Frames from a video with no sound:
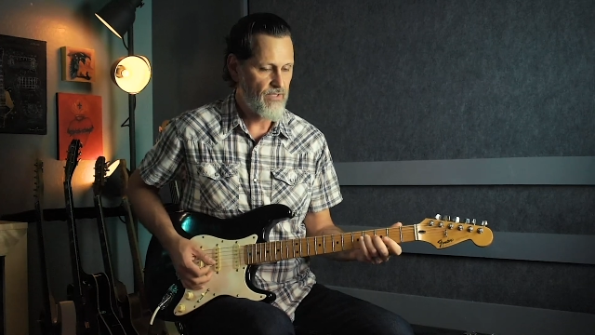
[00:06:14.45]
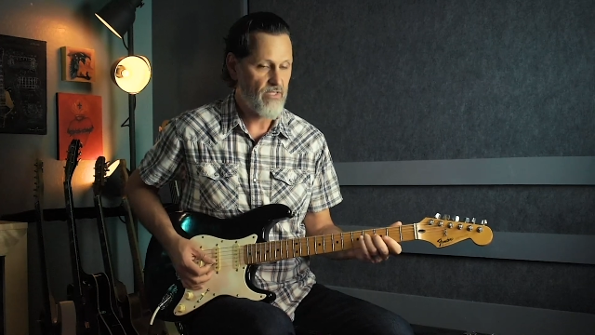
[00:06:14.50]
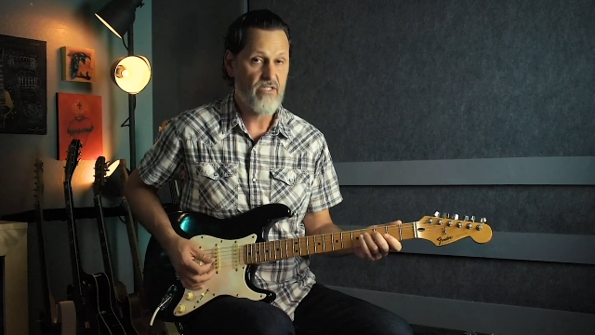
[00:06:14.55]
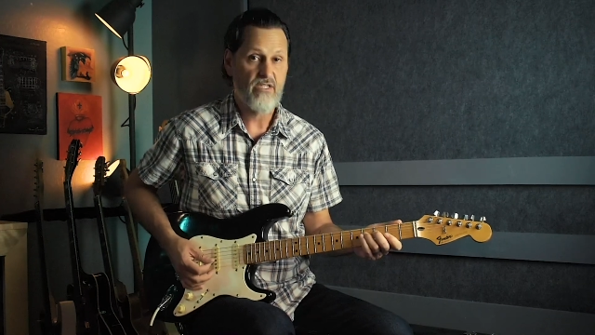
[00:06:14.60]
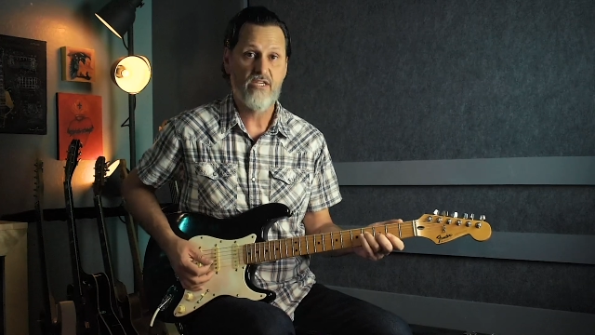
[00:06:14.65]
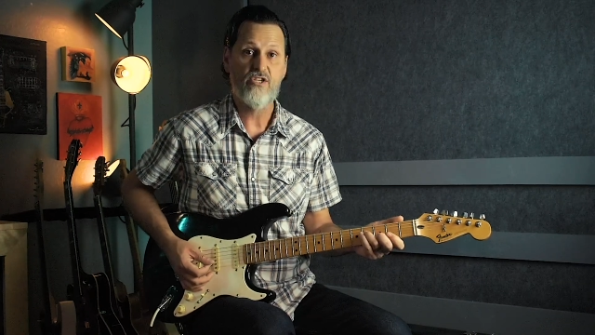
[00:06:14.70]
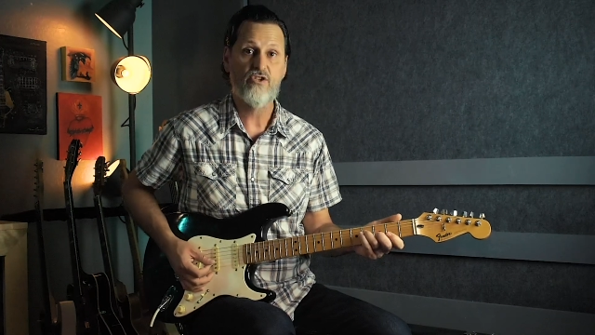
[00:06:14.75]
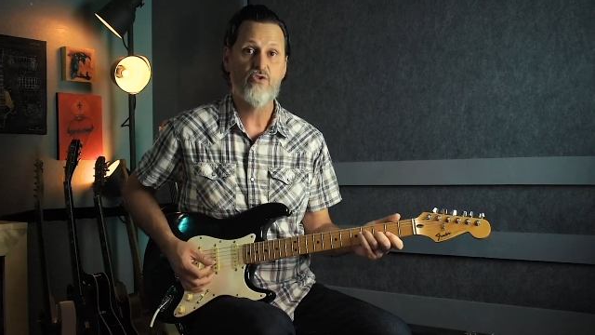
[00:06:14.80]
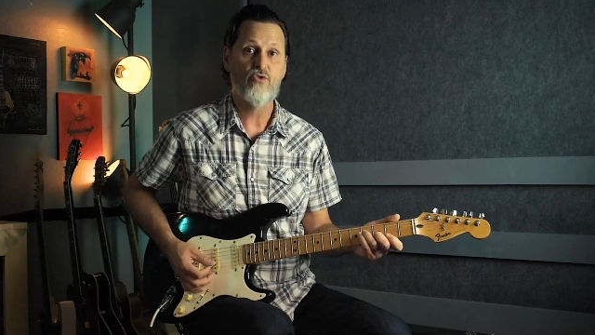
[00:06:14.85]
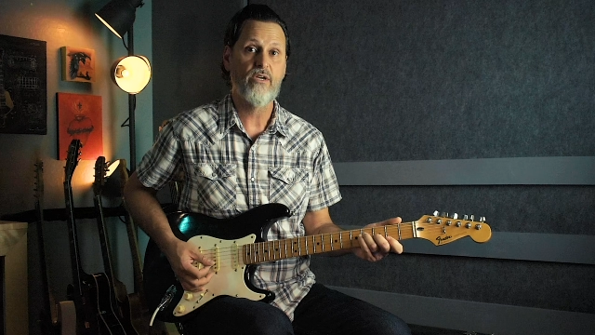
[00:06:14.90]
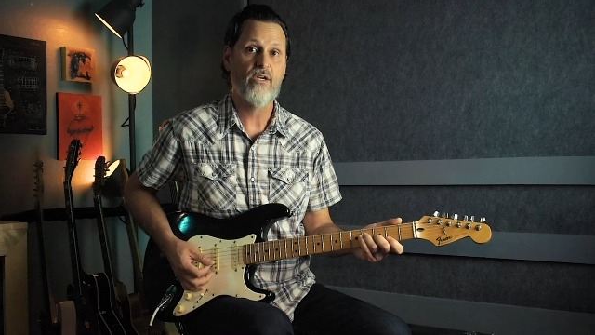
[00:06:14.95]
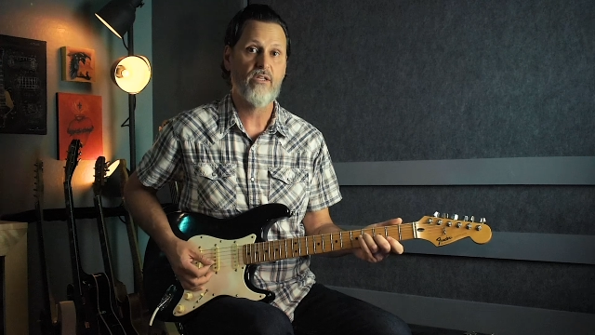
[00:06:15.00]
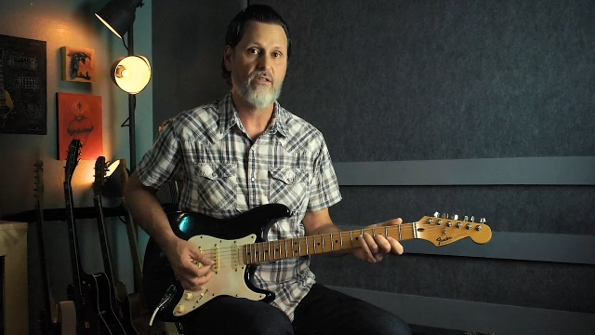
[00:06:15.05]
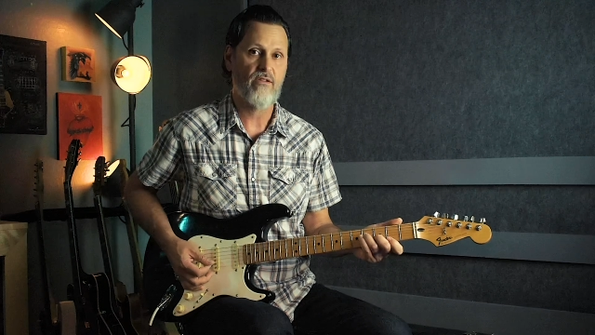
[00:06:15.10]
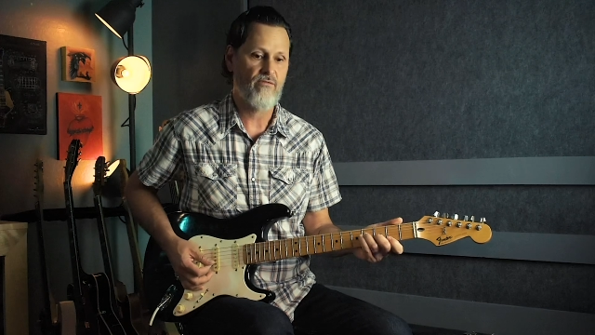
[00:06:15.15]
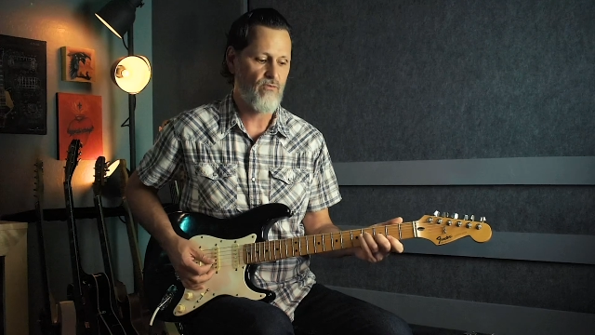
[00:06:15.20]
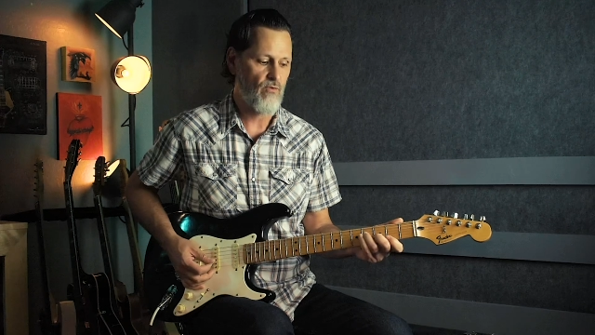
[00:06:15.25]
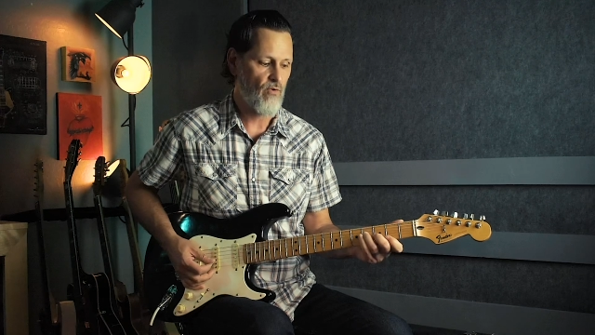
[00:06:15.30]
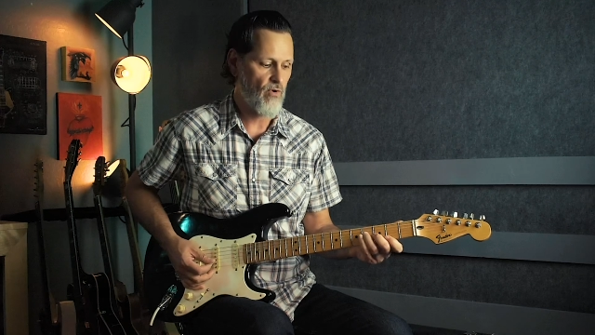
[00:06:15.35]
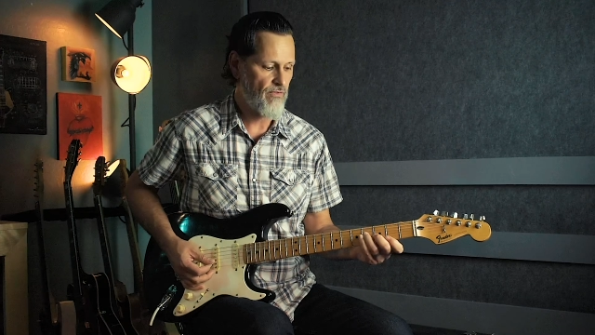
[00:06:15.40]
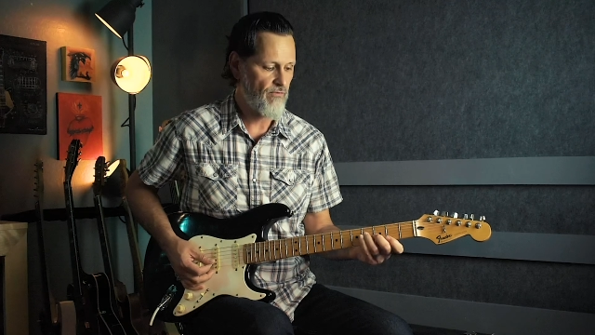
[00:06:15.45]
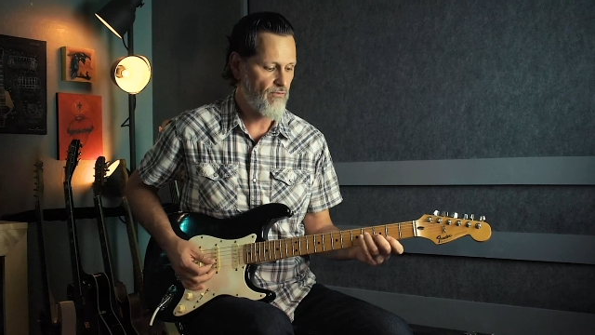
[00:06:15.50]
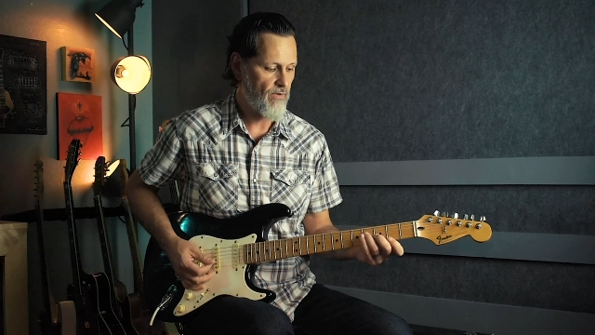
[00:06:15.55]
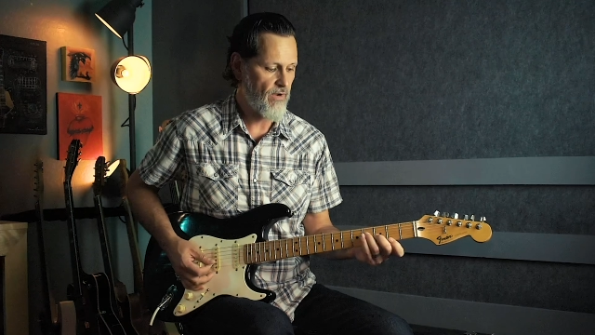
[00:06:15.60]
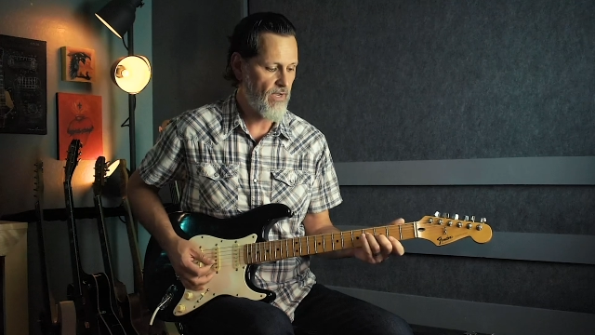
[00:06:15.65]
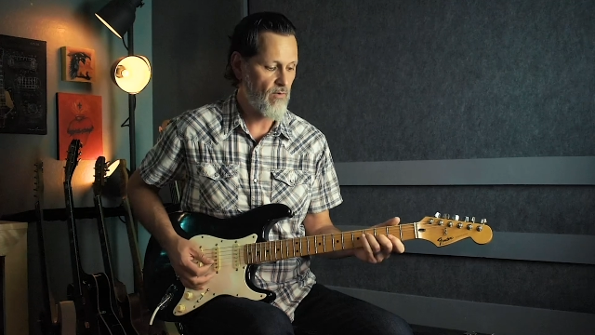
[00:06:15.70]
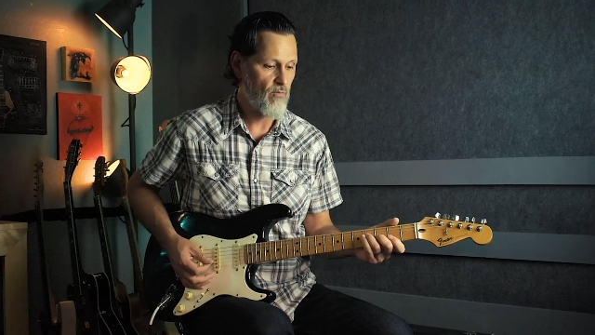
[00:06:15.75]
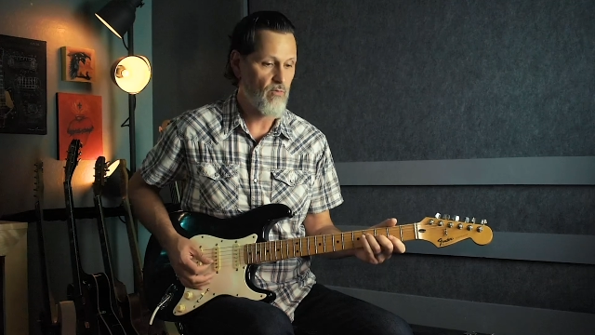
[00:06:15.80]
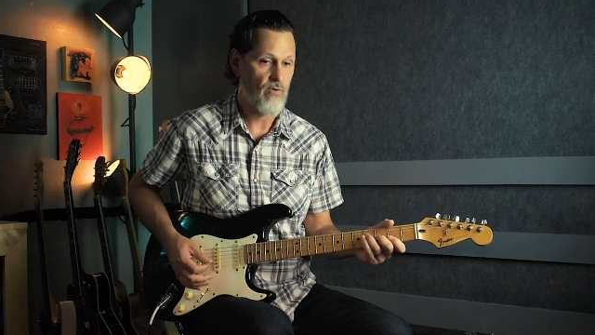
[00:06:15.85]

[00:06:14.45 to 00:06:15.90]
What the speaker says: the D string at the 4th fret.